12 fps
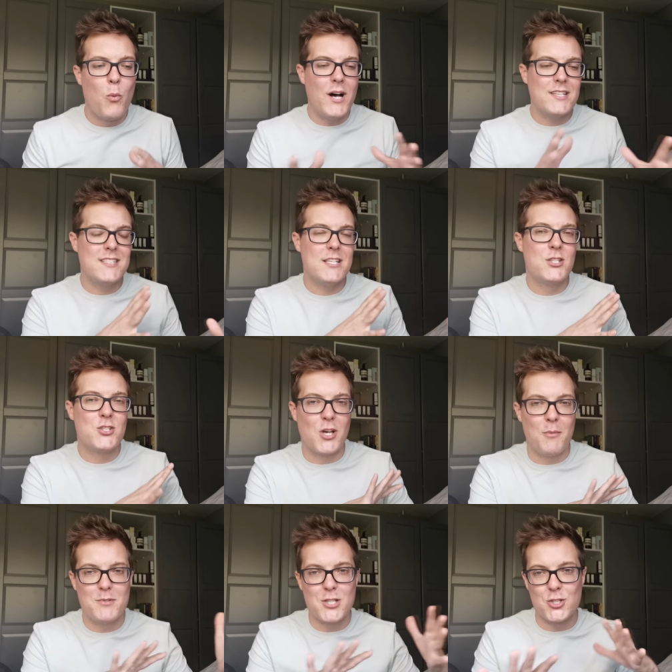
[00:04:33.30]
Whilst there's
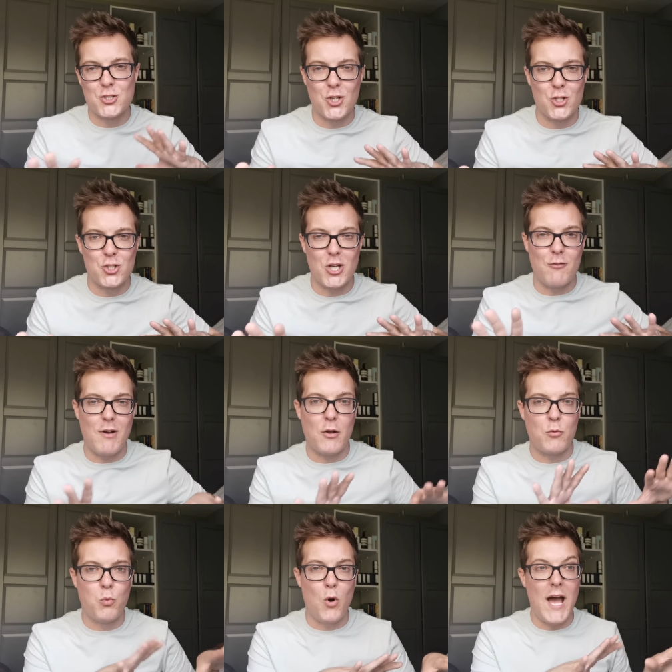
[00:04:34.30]
some discussion
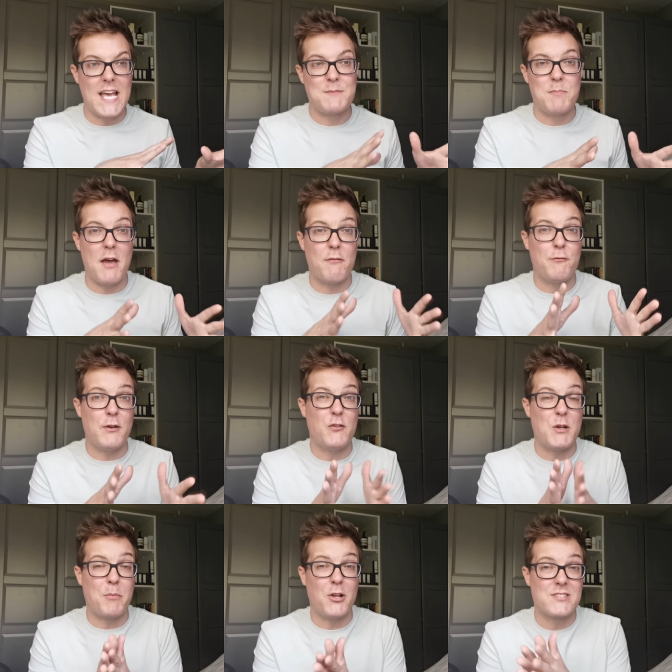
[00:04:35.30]
around what SPF
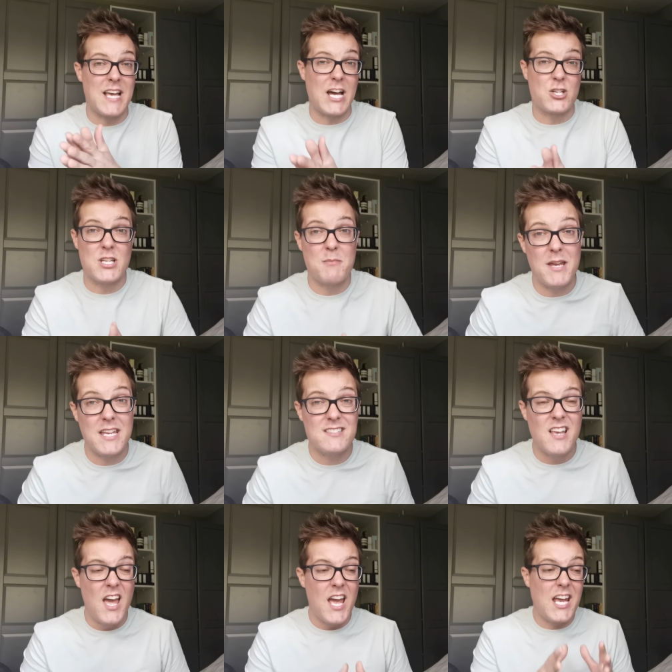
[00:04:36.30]
50+ actually
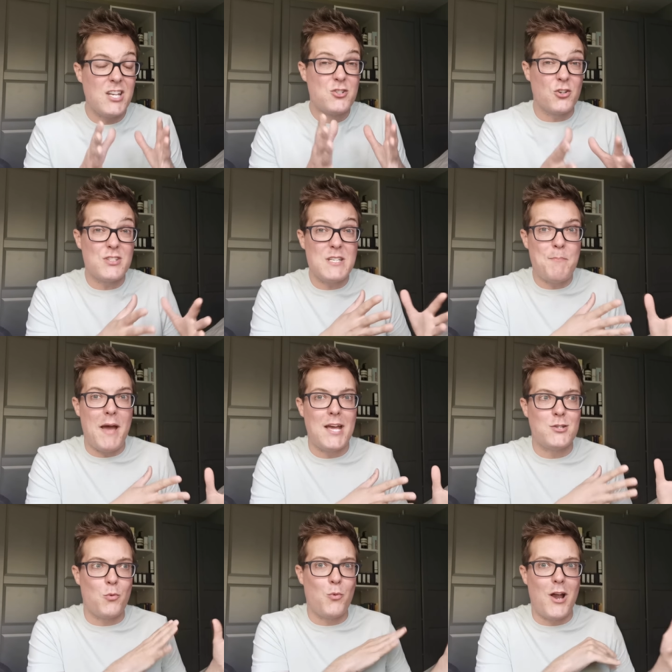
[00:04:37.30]
means, it does
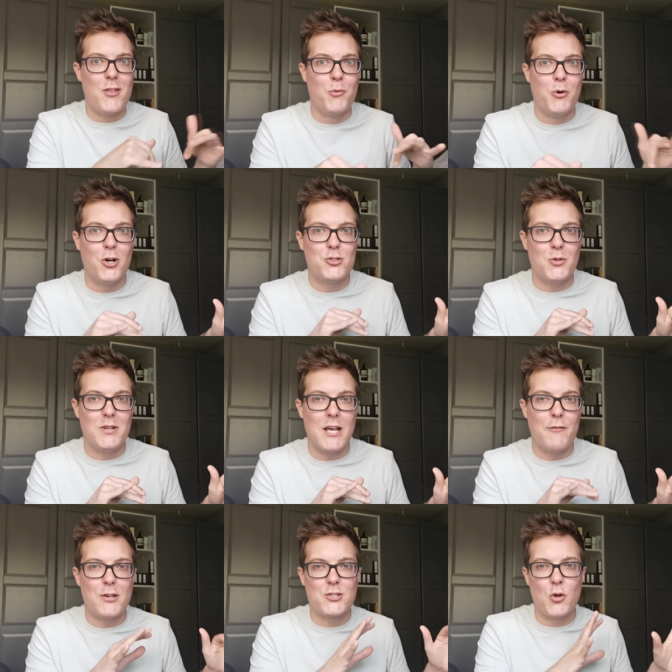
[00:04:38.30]
depend where in the world you
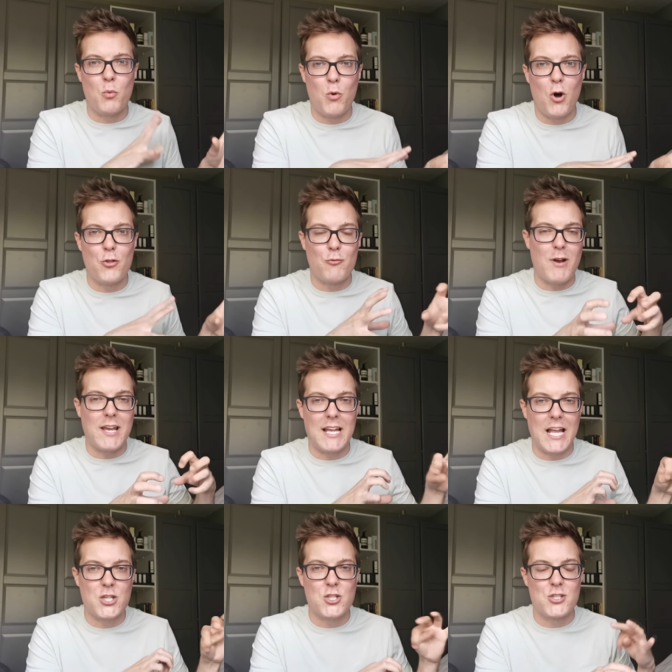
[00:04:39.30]
live as to what the
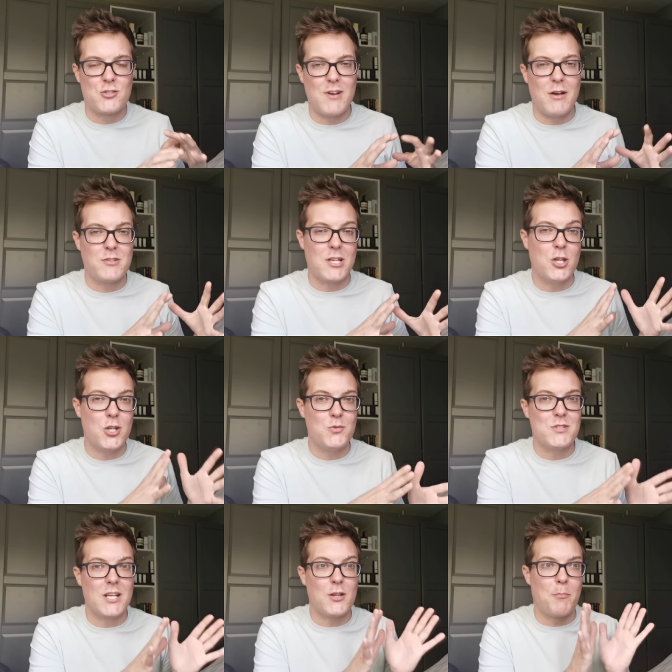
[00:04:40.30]
regulations surrounding
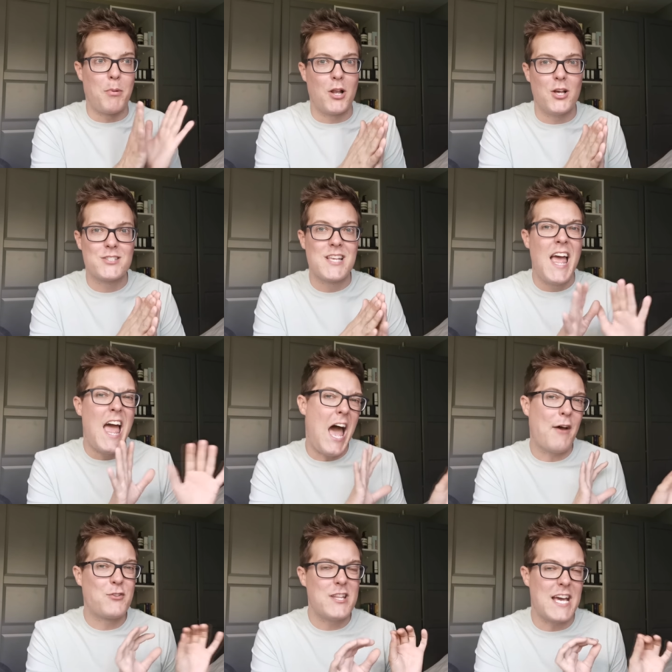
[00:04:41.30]
using the plus
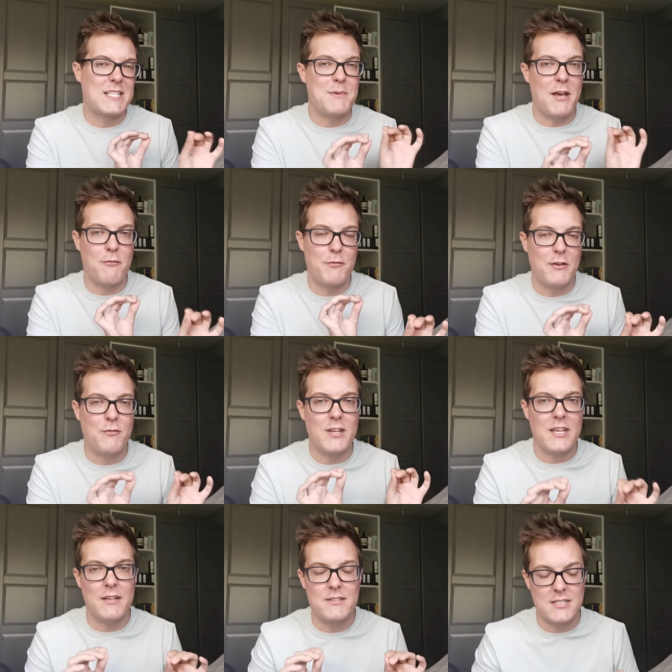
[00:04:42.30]
after the SPF
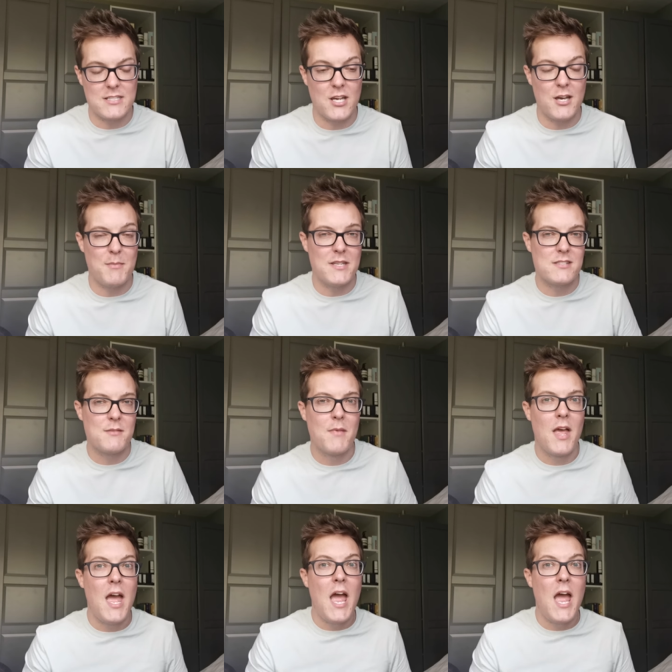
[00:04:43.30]
50 determines.